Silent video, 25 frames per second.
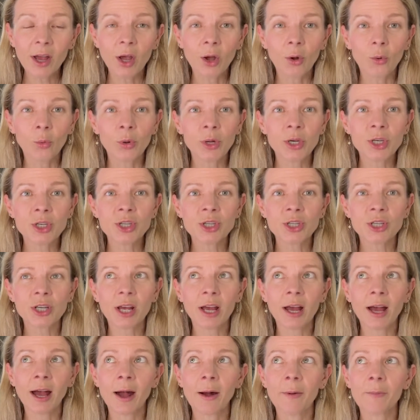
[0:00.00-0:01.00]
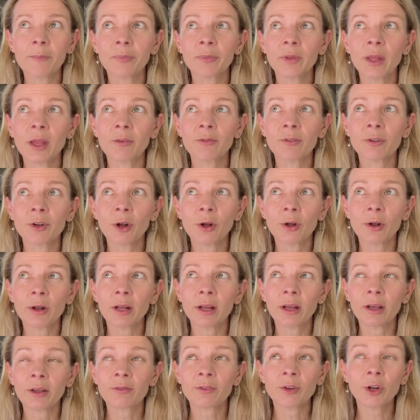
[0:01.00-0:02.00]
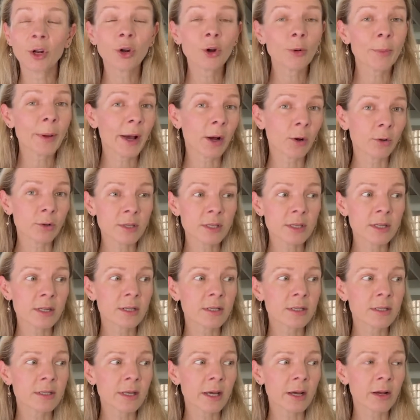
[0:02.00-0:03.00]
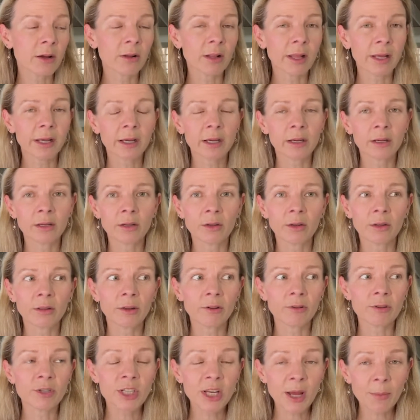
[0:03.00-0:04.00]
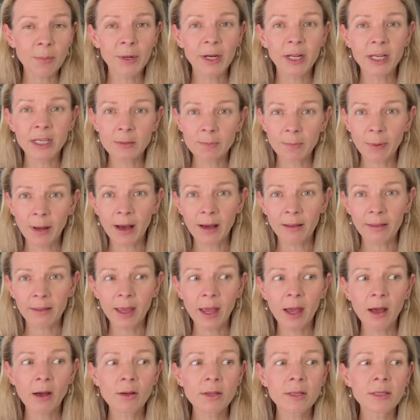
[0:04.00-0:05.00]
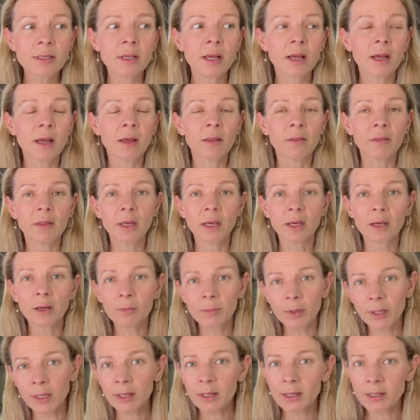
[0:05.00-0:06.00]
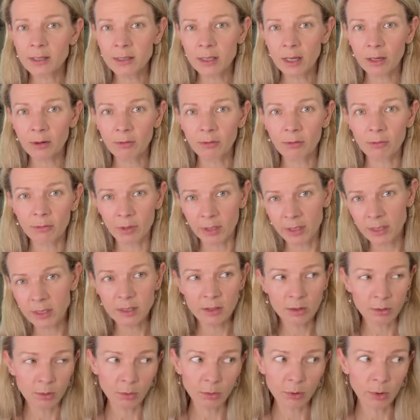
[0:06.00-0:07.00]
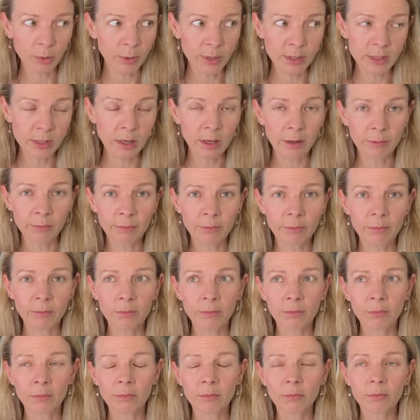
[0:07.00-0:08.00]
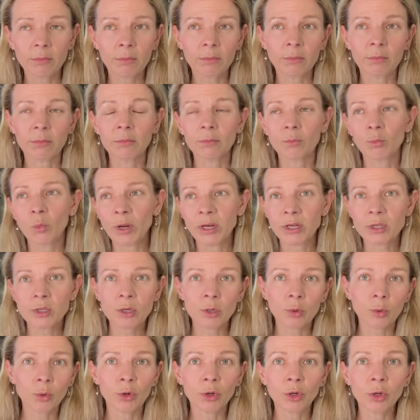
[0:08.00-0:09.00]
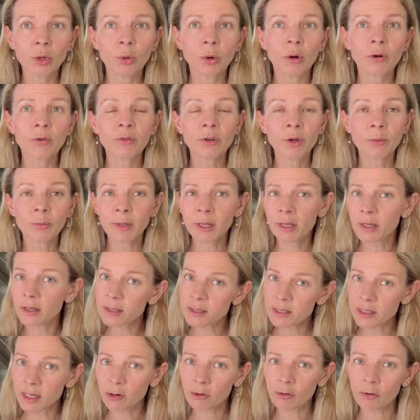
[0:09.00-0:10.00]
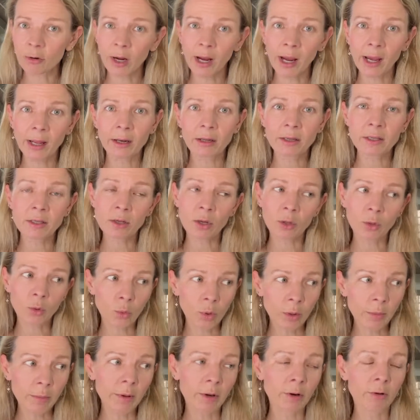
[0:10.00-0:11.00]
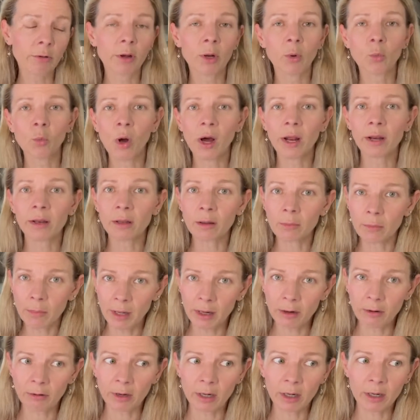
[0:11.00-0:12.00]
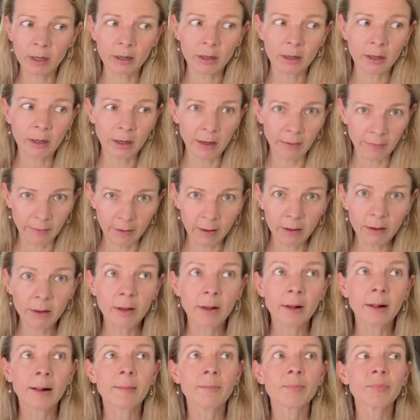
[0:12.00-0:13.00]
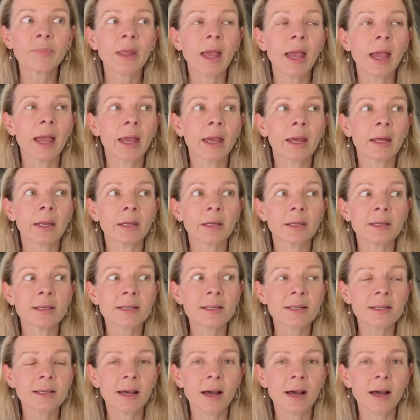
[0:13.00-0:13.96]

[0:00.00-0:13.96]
which if you don't know about onsens, they're a Japanese bathhouse. They're completely at least all the ones I went to or knew of, completely segregated. So the women are in one, the men are in another, and